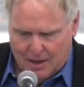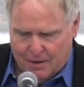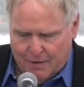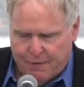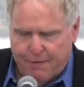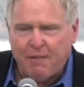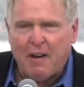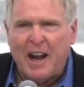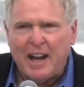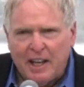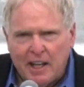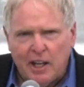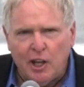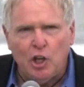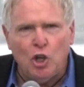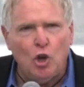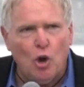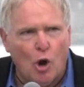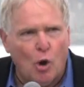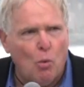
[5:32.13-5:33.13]

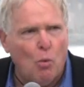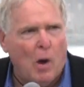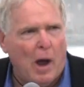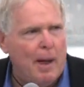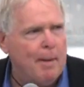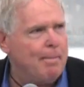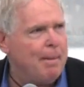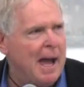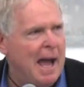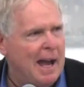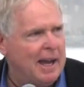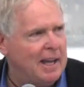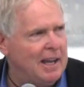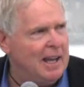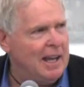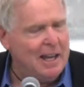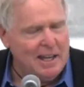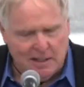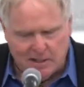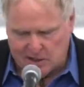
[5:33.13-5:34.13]
Fighting your way back
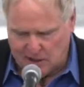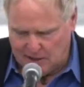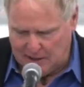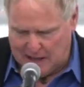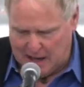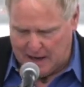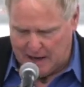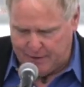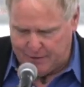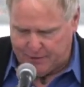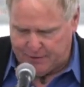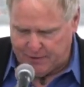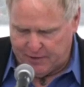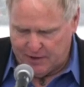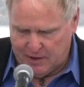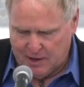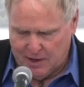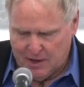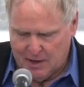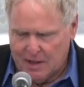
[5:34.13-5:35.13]
into life,
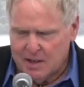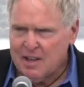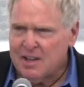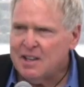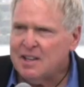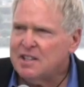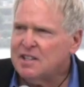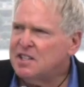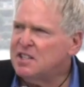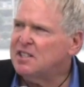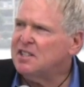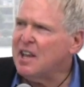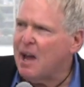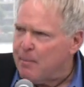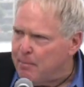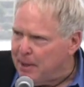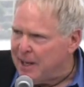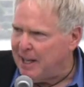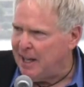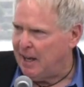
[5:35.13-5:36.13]

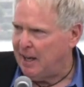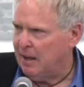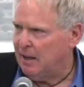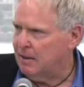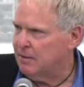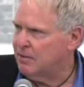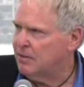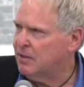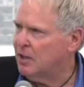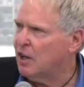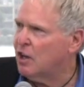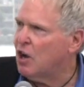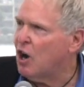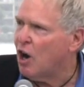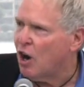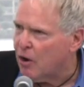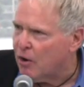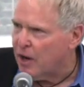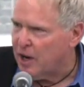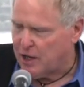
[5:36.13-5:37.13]
summoning the
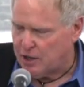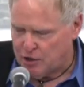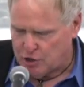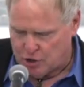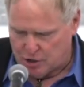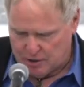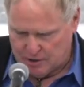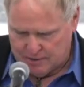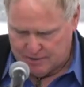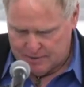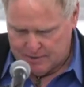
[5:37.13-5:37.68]
courage